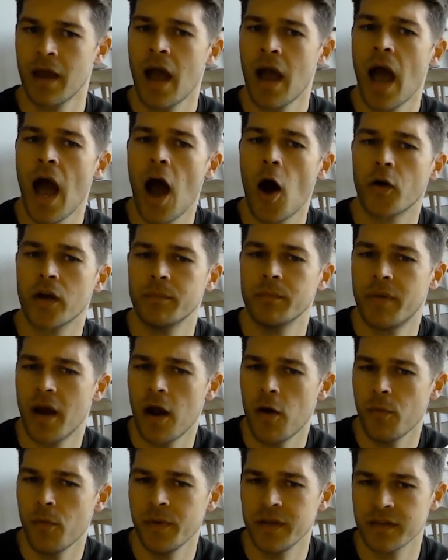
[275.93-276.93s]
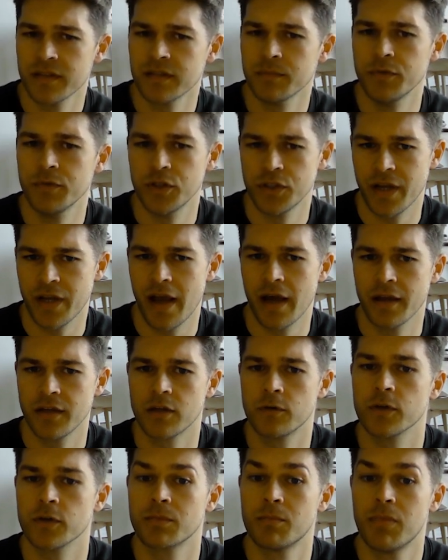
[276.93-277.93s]
How can parameters be shared
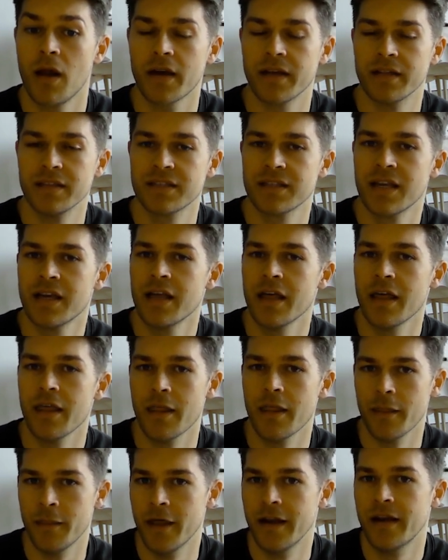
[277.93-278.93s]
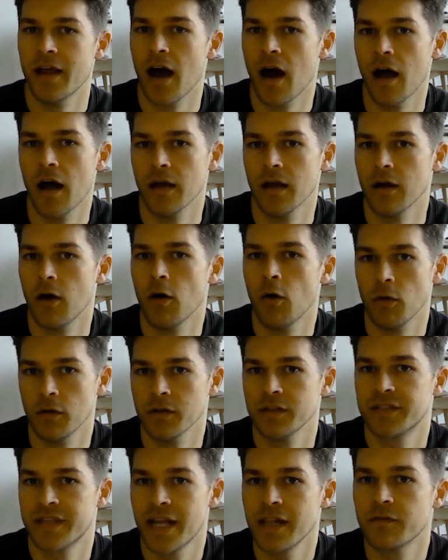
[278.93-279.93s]
across plugins that are all
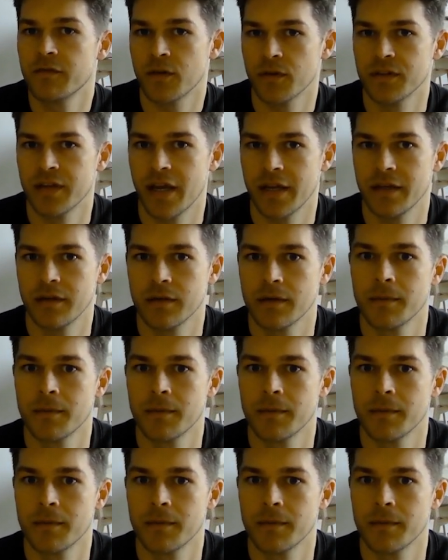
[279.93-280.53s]
self-contained?